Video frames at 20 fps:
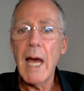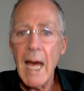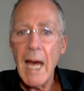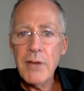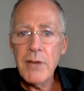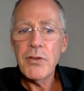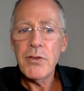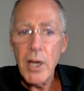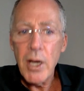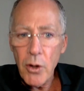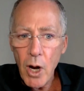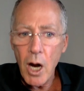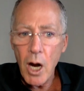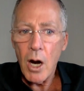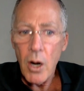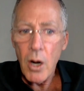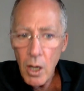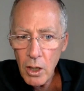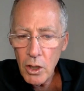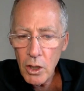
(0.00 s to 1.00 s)
and there
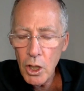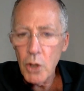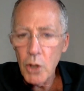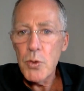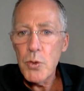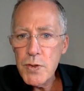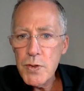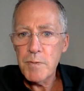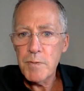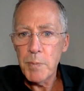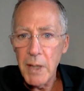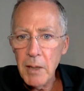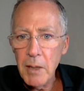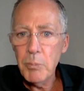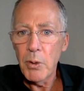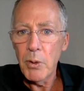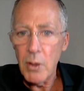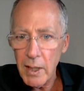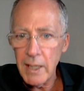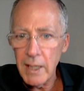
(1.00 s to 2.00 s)
are loads of
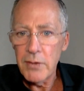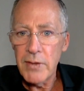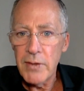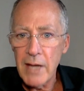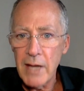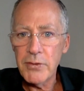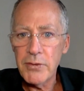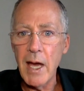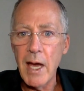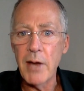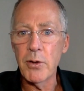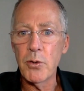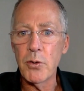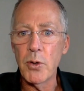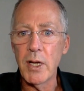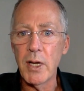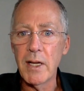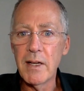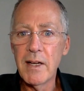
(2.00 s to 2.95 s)
people in that category.